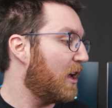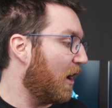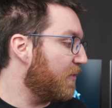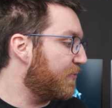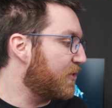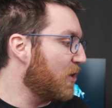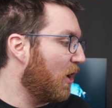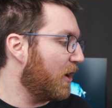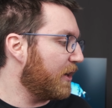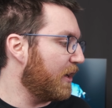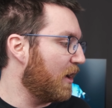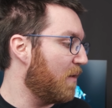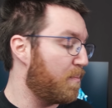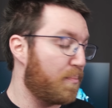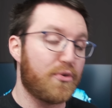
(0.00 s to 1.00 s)
I've got
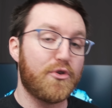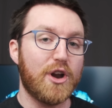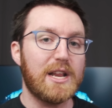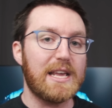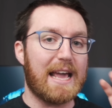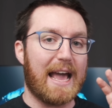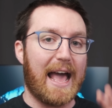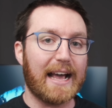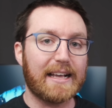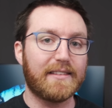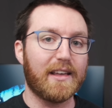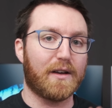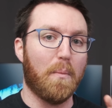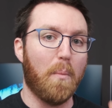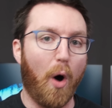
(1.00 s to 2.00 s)
a pretty
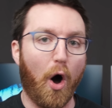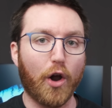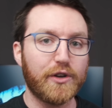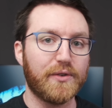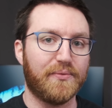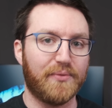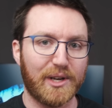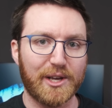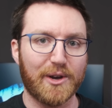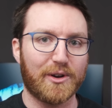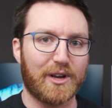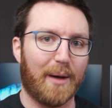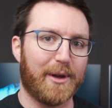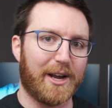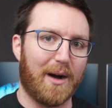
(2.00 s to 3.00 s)
hectic mod video
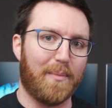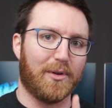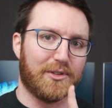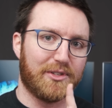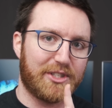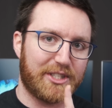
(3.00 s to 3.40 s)
coming up on